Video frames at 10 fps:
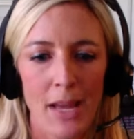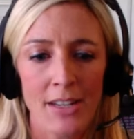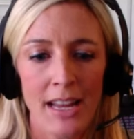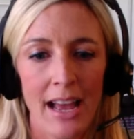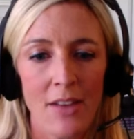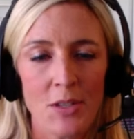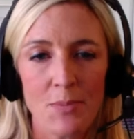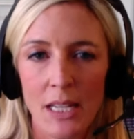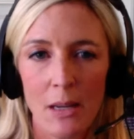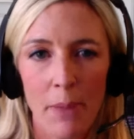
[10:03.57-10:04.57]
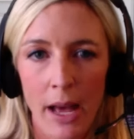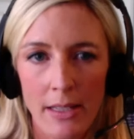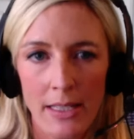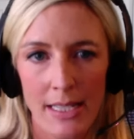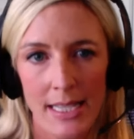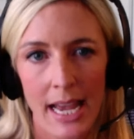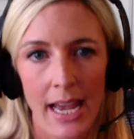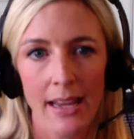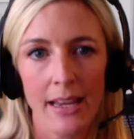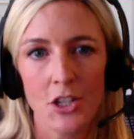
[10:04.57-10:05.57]
have something compelling to
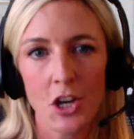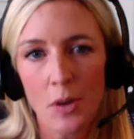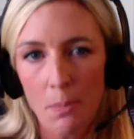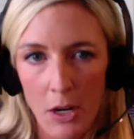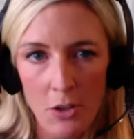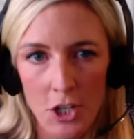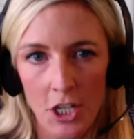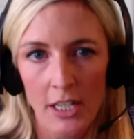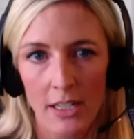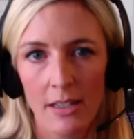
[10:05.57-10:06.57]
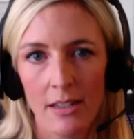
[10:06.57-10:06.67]
say. Show emotion.